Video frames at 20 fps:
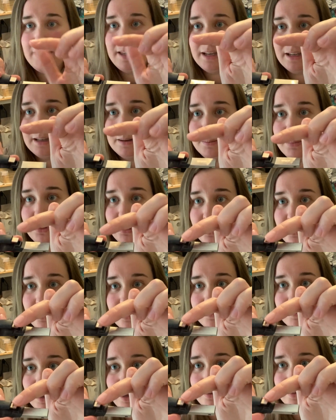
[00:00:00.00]
that can
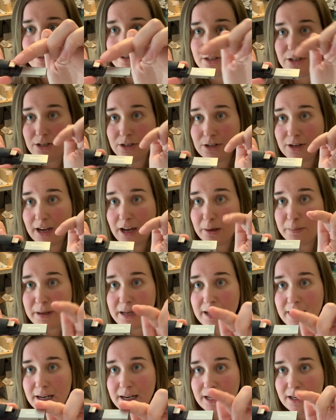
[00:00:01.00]
plug both into your
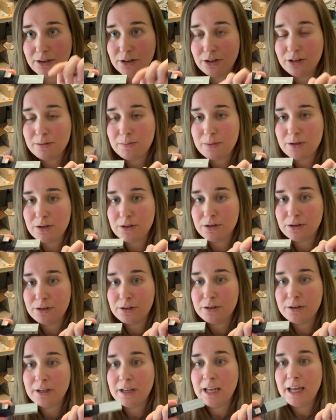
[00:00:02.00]
iPad and your
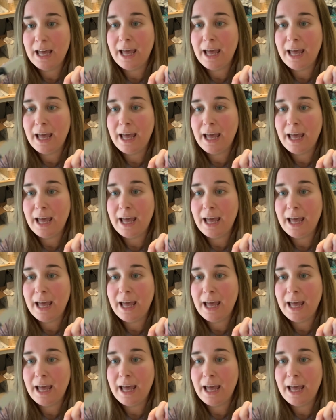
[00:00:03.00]
computer.